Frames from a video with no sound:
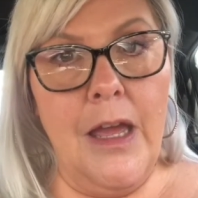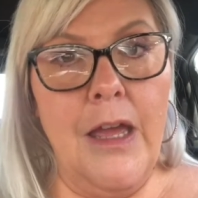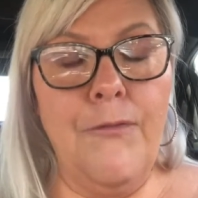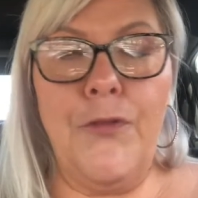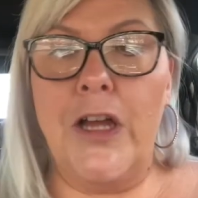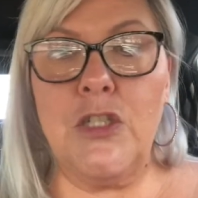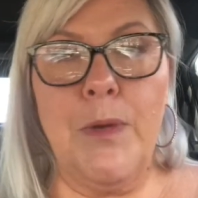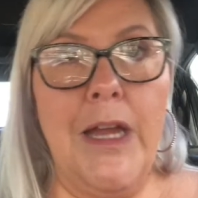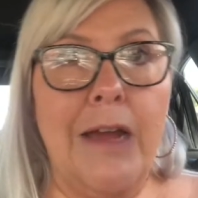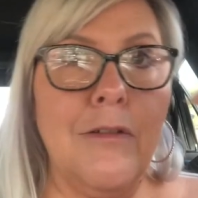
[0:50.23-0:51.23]
It
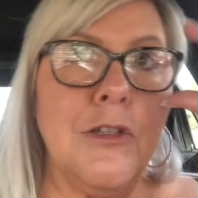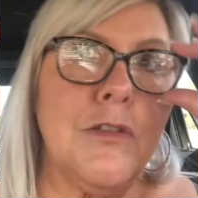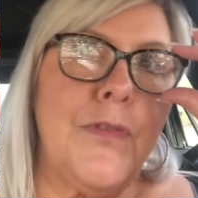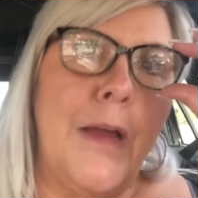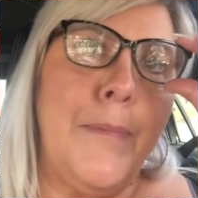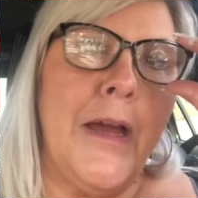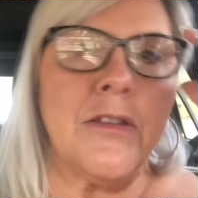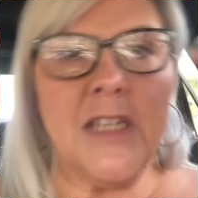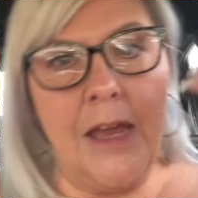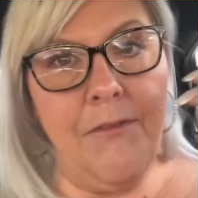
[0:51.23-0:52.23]
fluctuated. I would lose 5
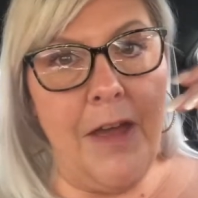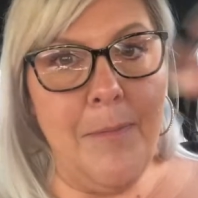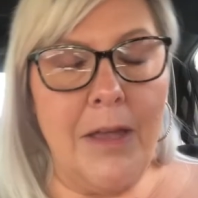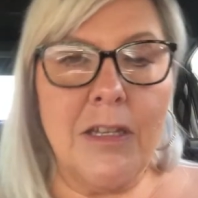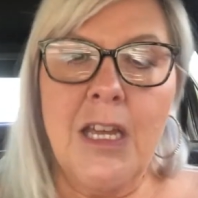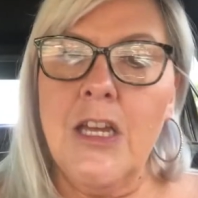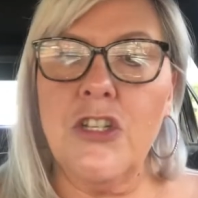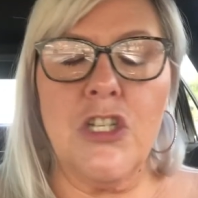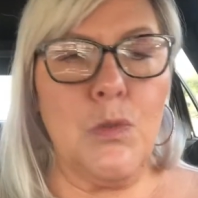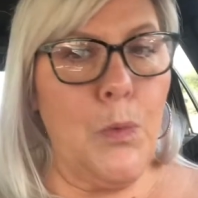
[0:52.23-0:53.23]
pounds, gain 5 pounds.
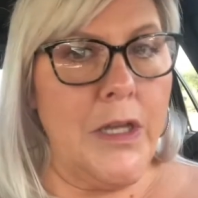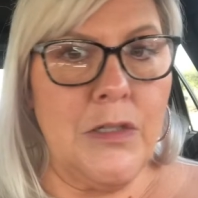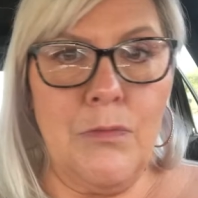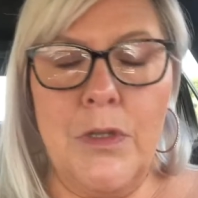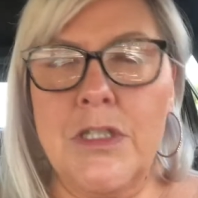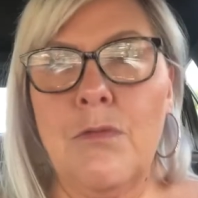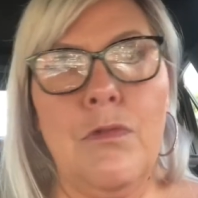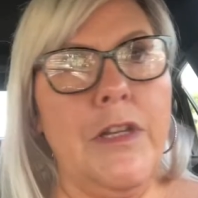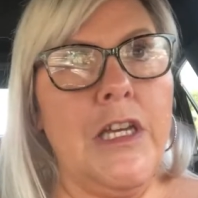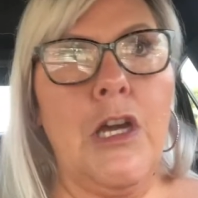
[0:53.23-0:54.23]
Just wasn't
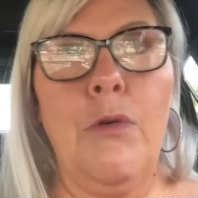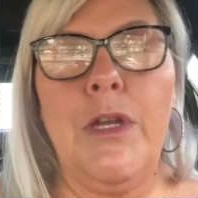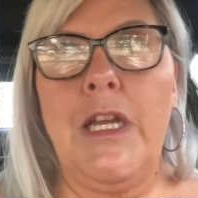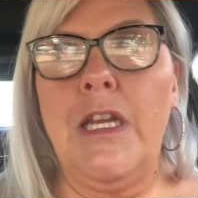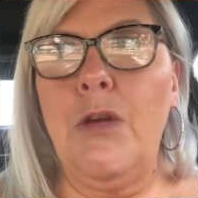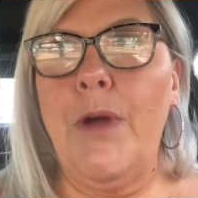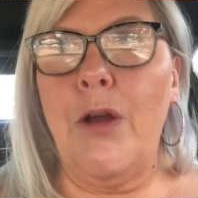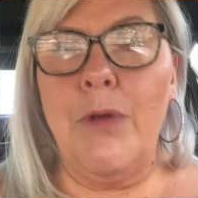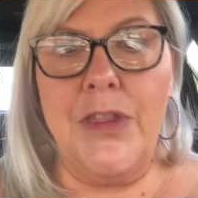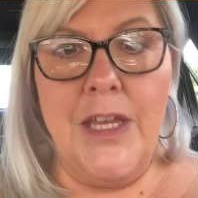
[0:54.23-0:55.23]
really going
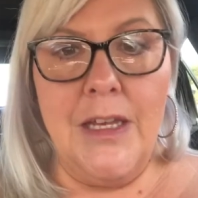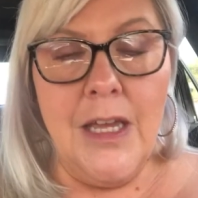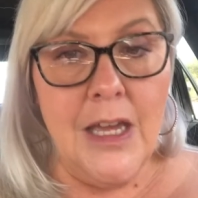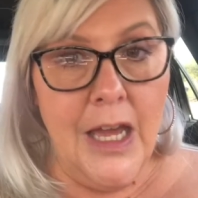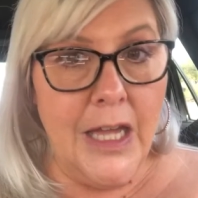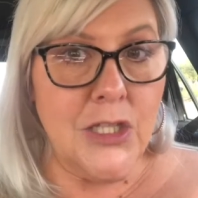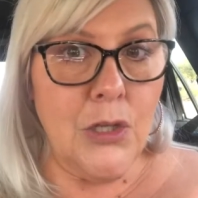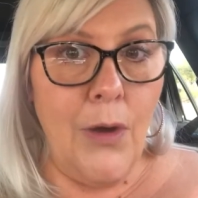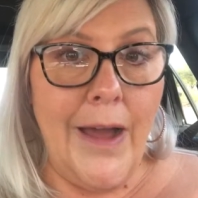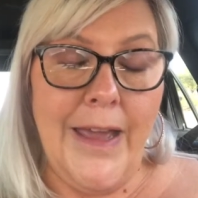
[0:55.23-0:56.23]
anywhere with it. And
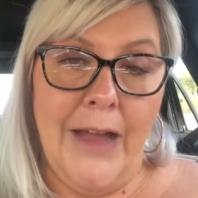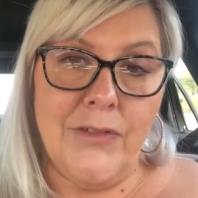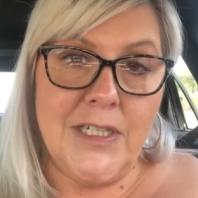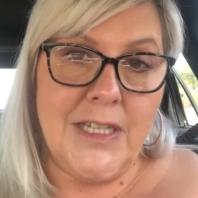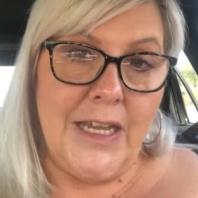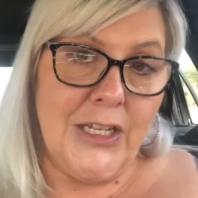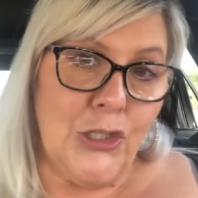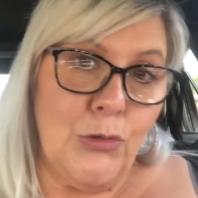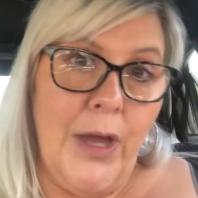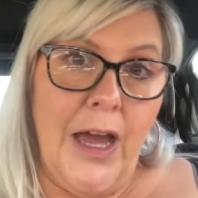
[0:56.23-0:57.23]
so I have decided
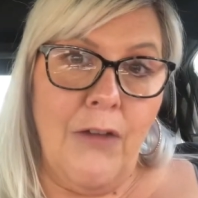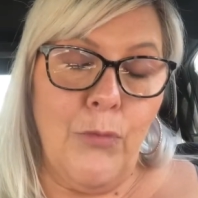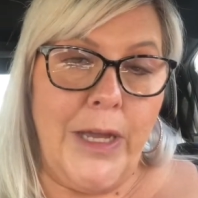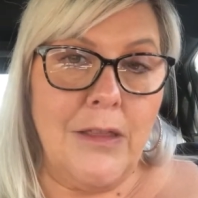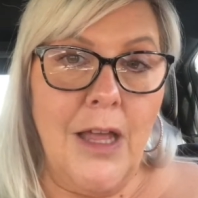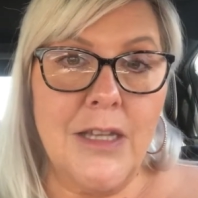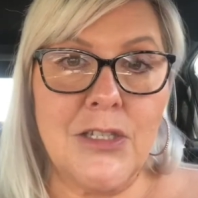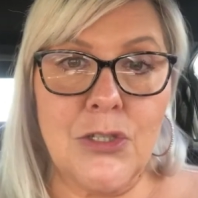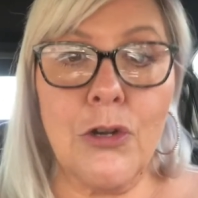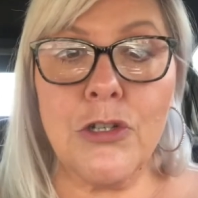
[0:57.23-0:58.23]
to have weight loss
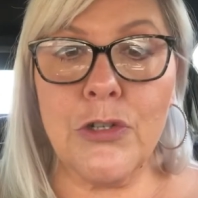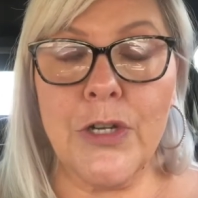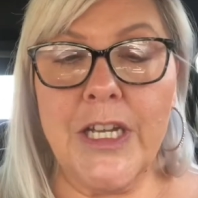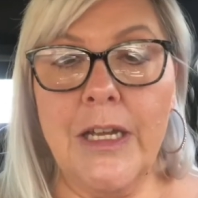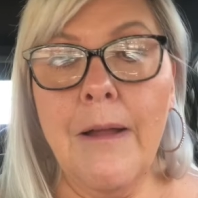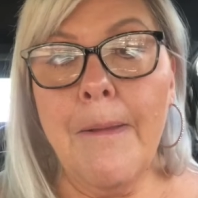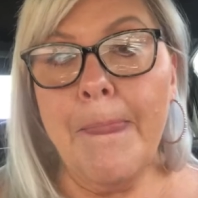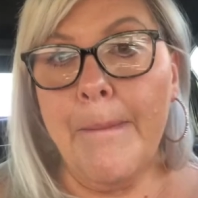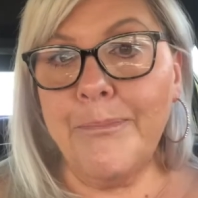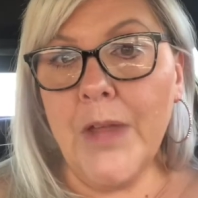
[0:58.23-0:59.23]
surgery
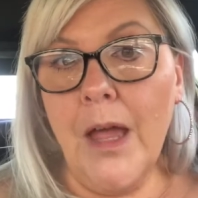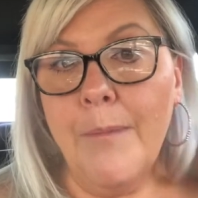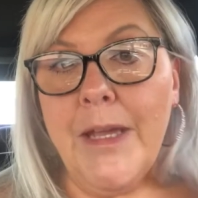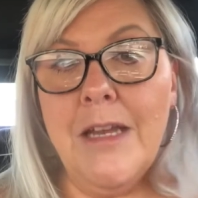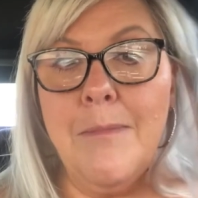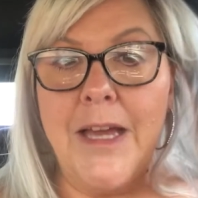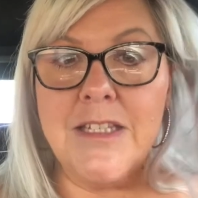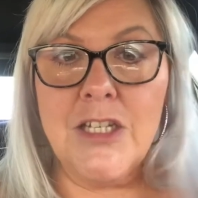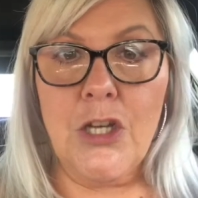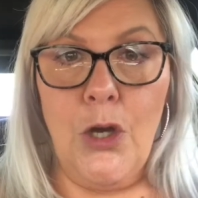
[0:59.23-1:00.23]
in
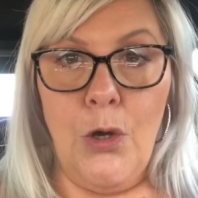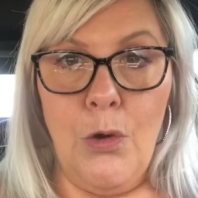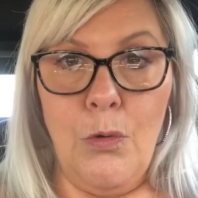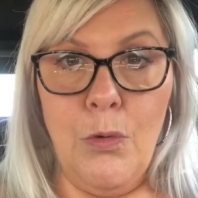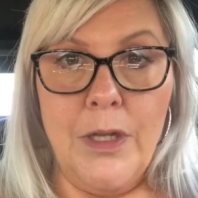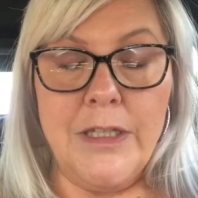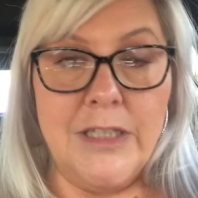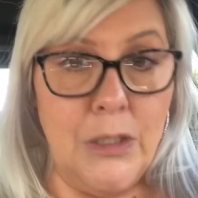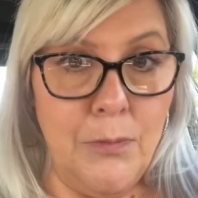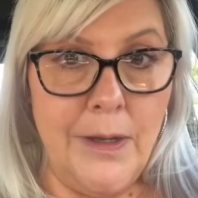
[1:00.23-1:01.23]
Mexico, in
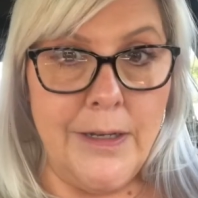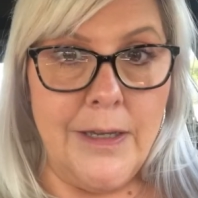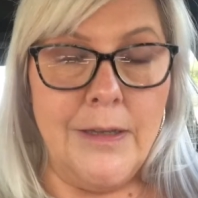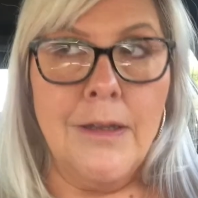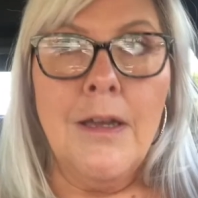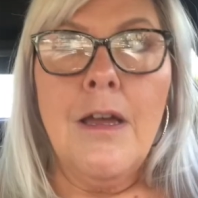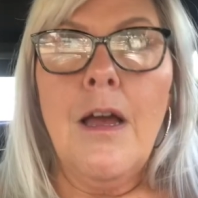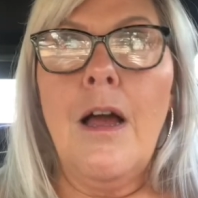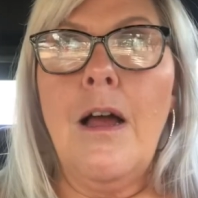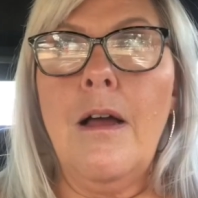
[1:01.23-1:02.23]
Tijuana,
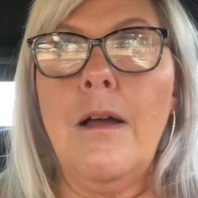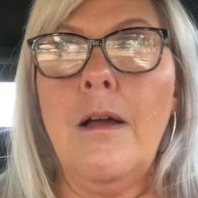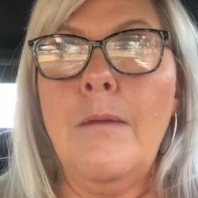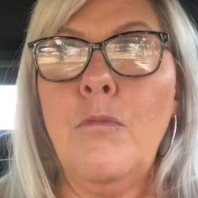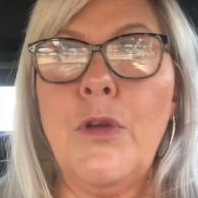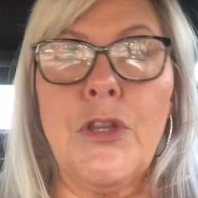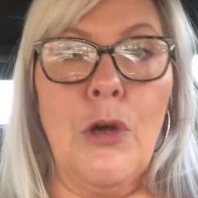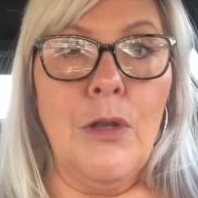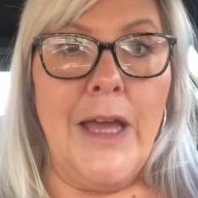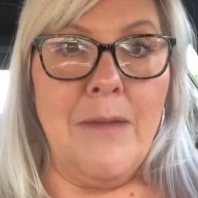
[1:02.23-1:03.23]
with
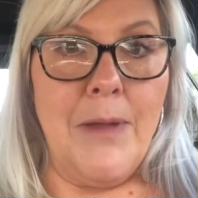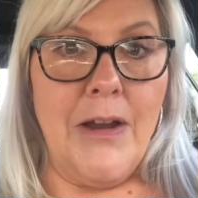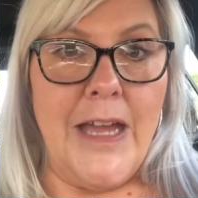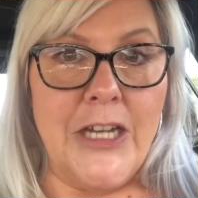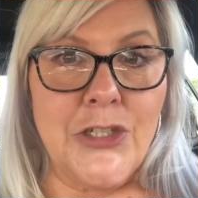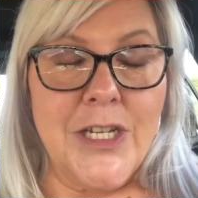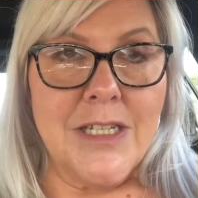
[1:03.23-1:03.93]
Go Light Bariatrics.